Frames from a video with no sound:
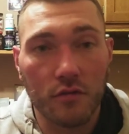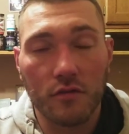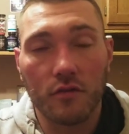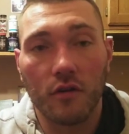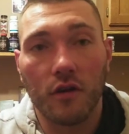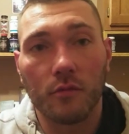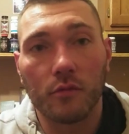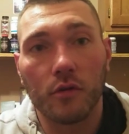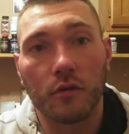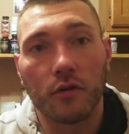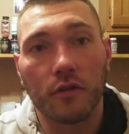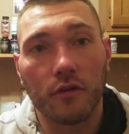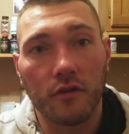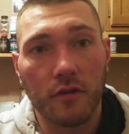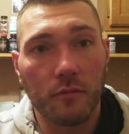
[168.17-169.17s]
So I'm doing
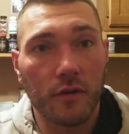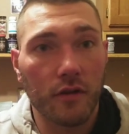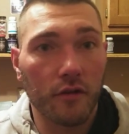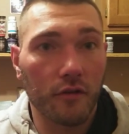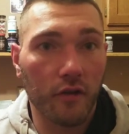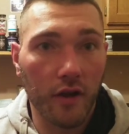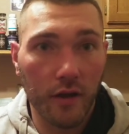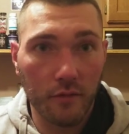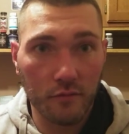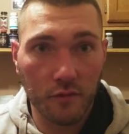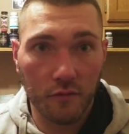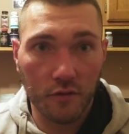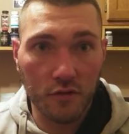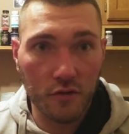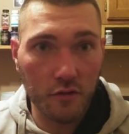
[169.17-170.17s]
30 milligrams
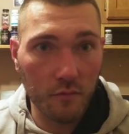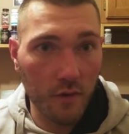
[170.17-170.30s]
for 2